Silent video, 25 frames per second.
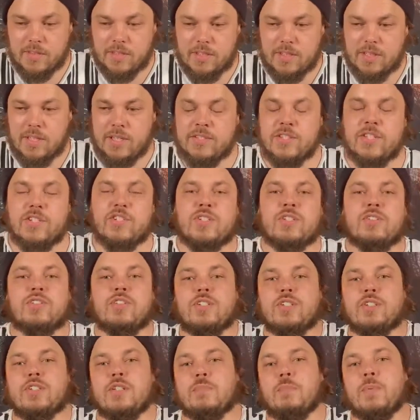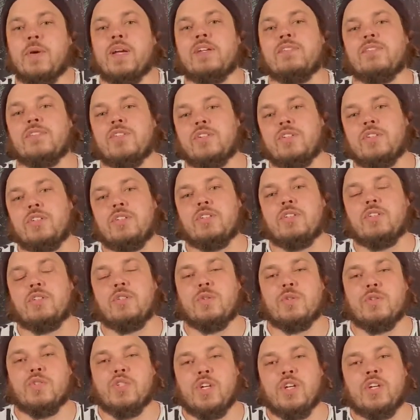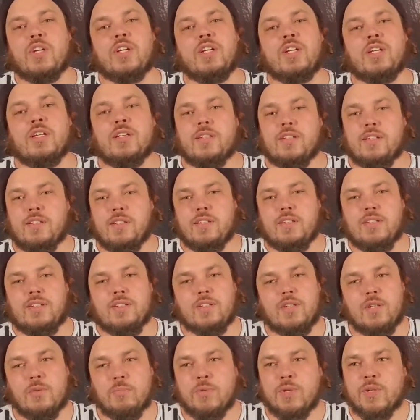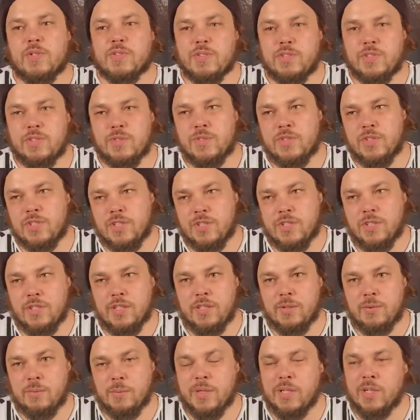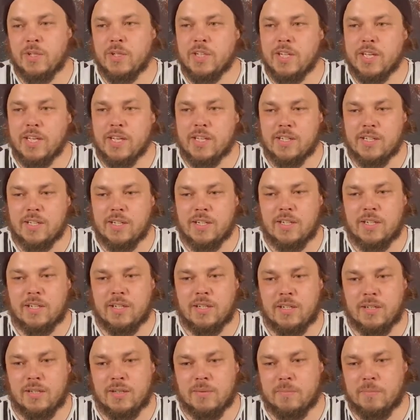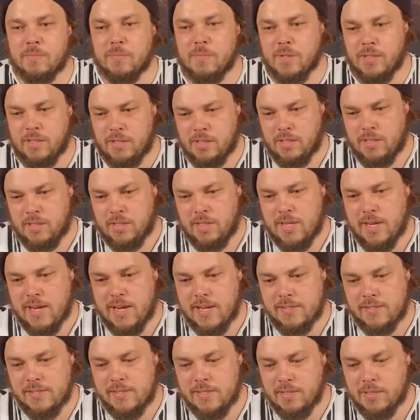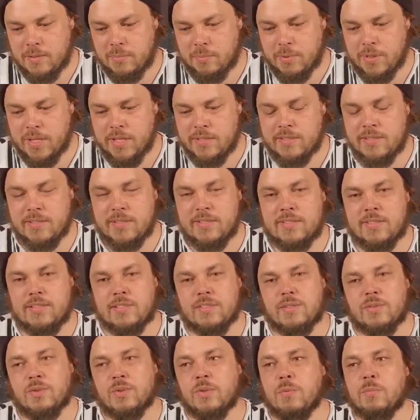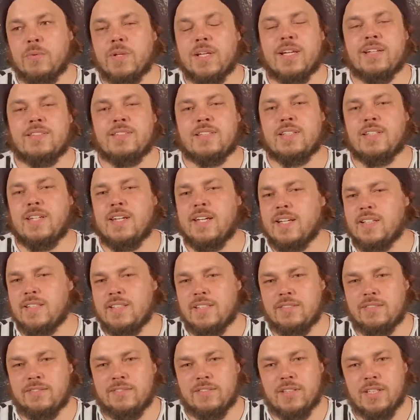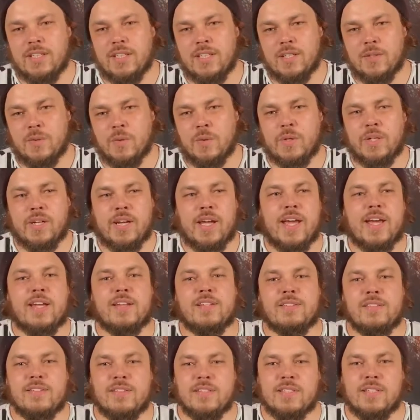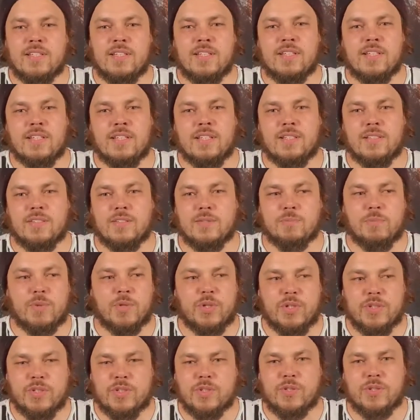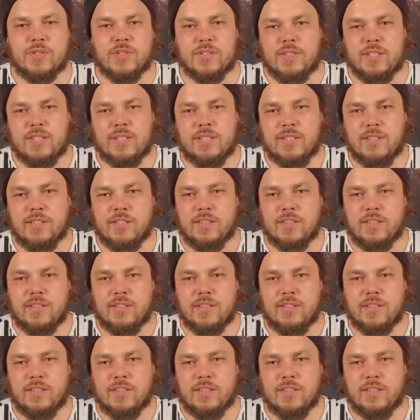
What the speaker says: it just depends on your journey, your personal journey. We look at antidepressants normally as a negative thing or an anti-spiritual thing.